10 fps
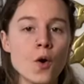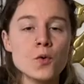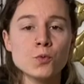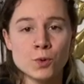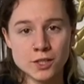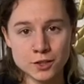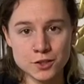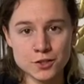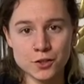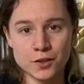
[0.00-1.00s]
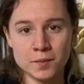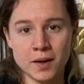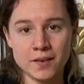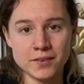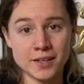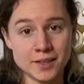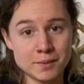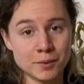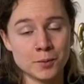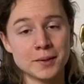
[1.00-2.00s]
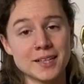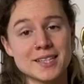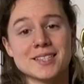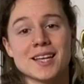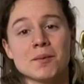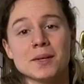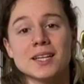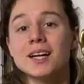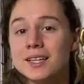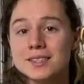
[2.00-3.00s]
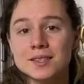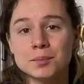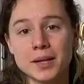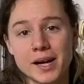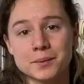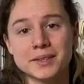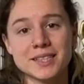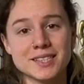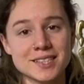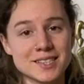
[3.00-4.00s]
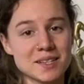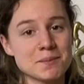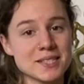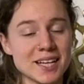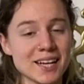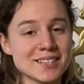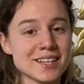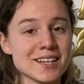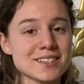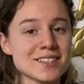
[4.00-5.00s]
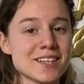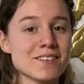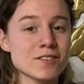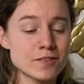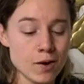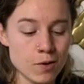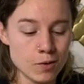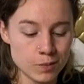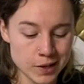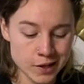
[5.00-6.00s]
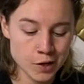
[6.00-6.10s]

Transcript: One concern I'm having at the moment is that because the plywood is the same size as the foam,